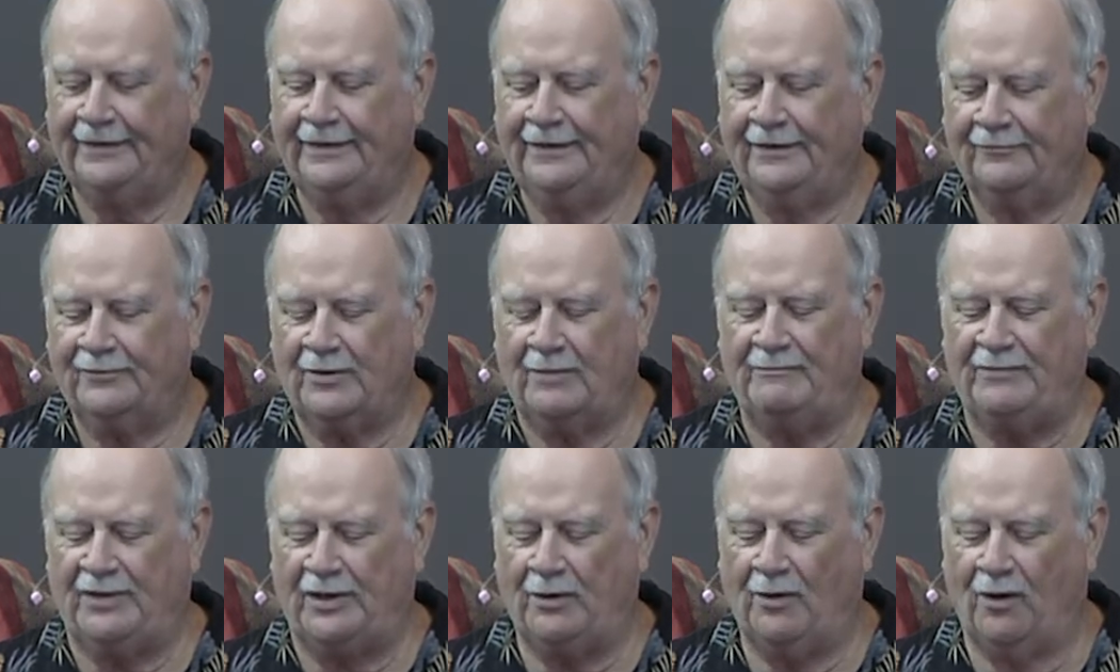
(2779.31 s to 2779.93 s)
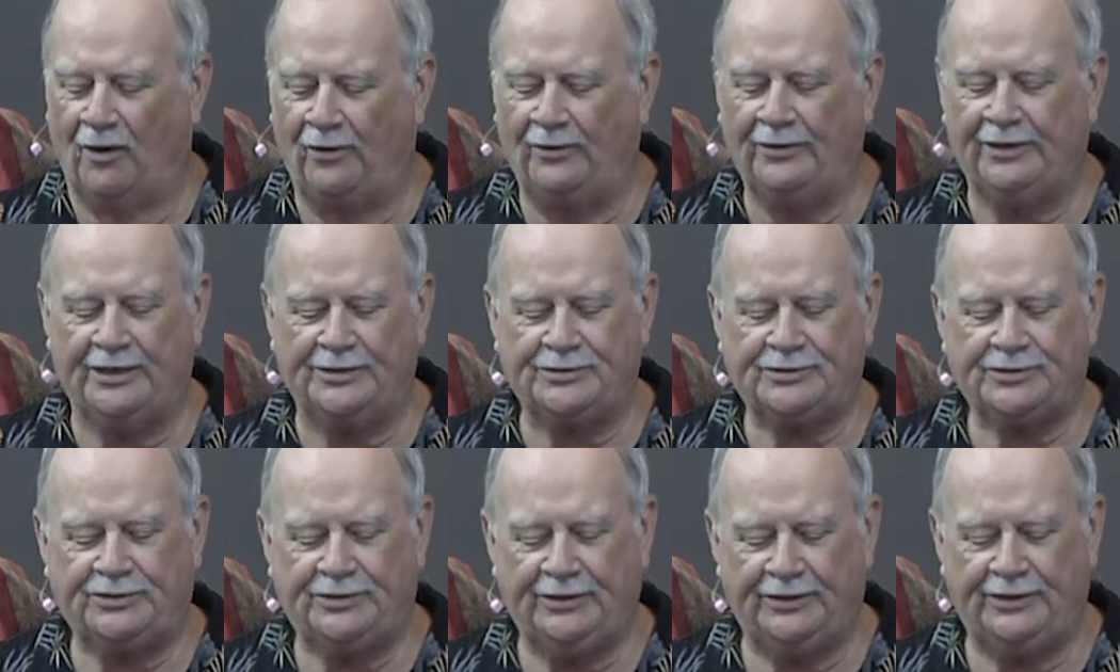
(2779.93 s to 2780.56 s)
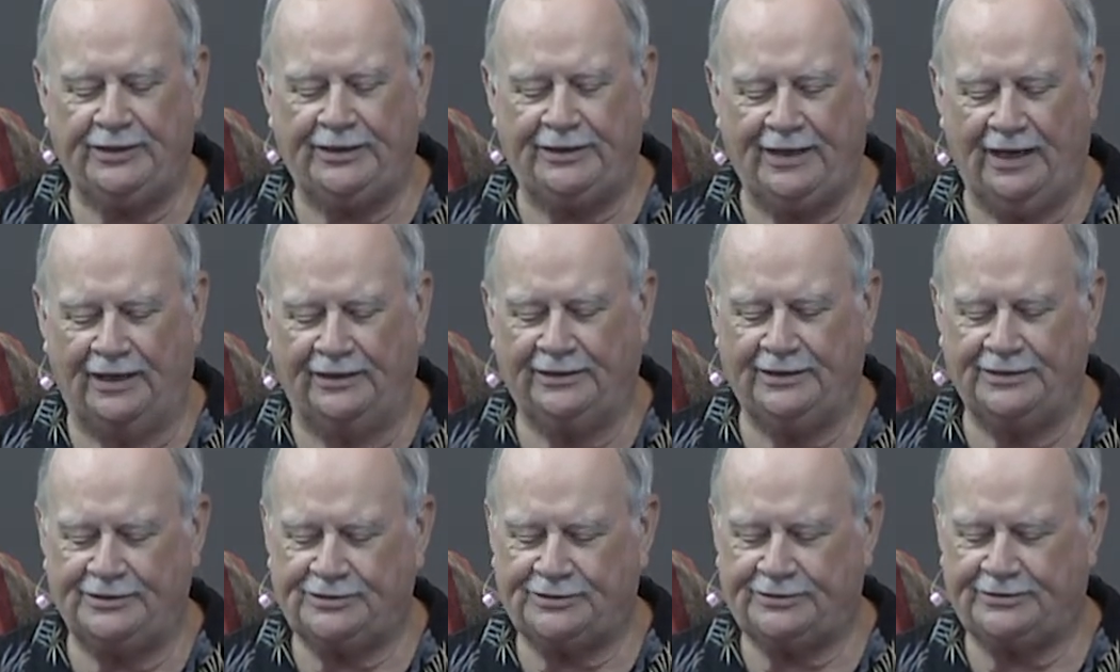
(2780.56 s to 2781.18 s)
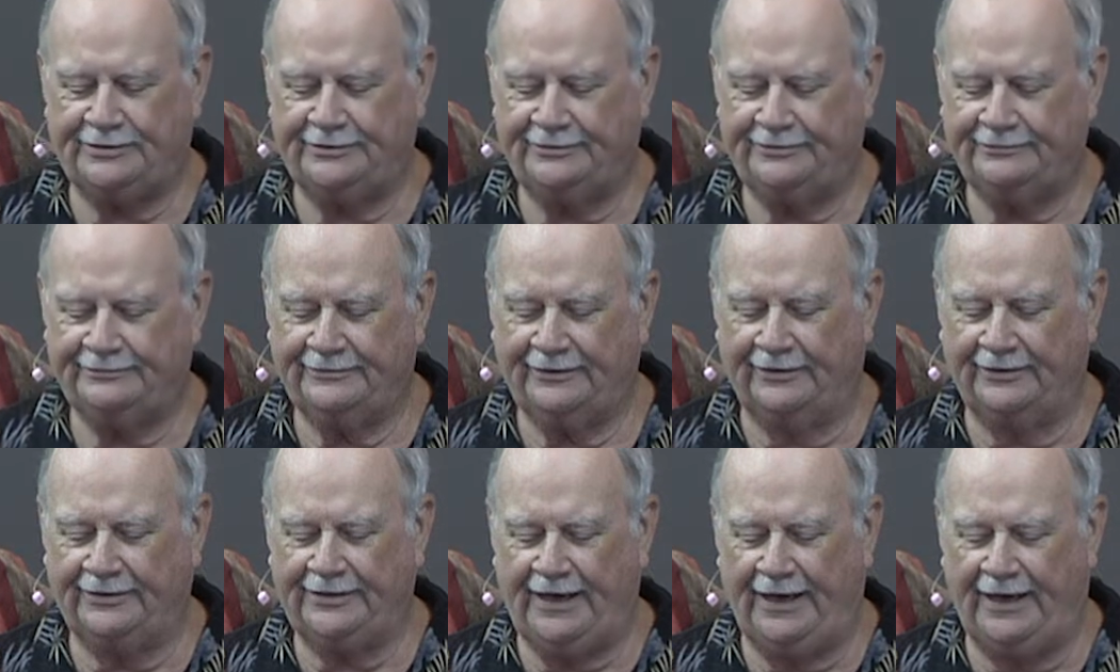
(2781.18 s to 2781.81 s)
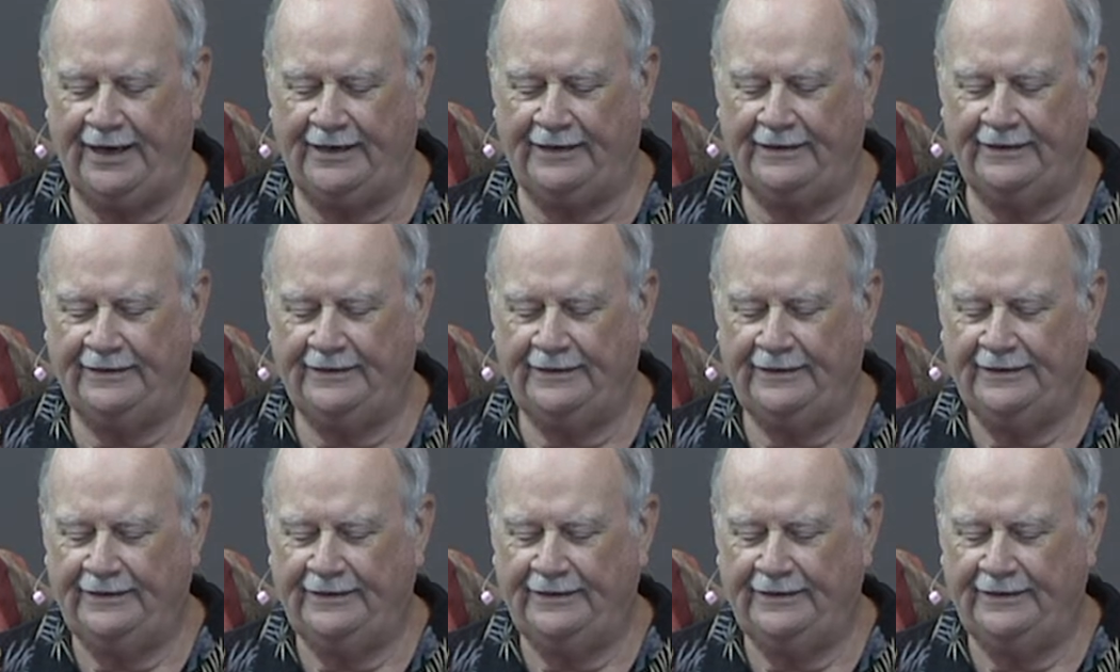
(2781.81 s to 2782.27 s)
from the oldest to the youngest. Okay.